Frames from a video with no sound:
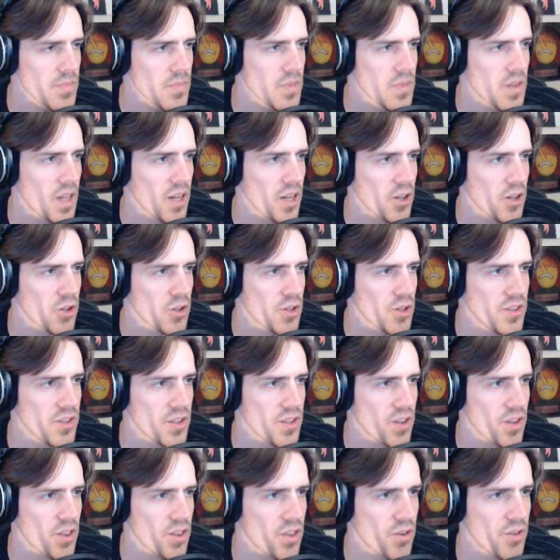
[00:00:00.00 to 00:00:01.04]
That that crazy
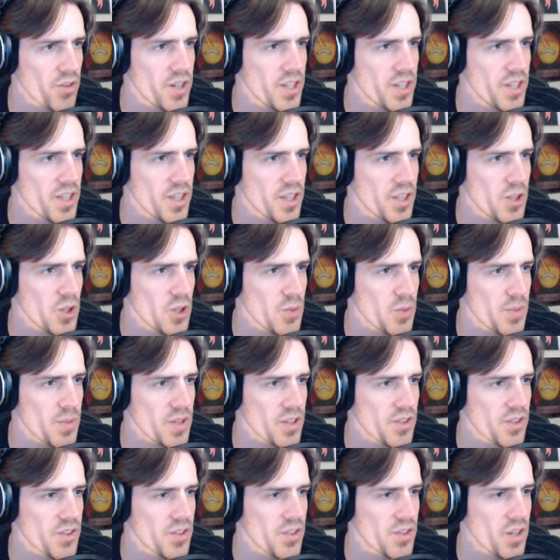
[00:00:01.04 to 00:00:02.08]
3D cube in
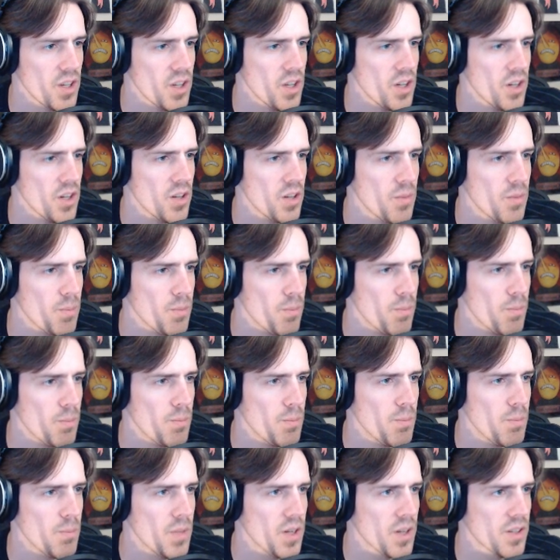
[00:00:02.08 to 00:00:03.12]
this
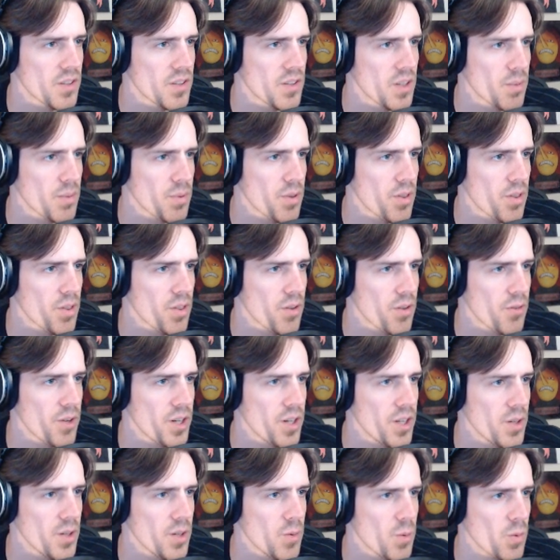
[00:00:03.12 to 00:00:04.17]
mixed up
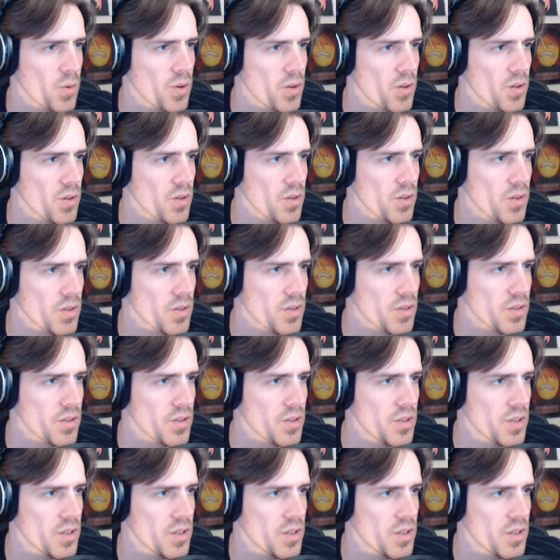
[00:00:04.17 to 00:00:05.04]
3D world.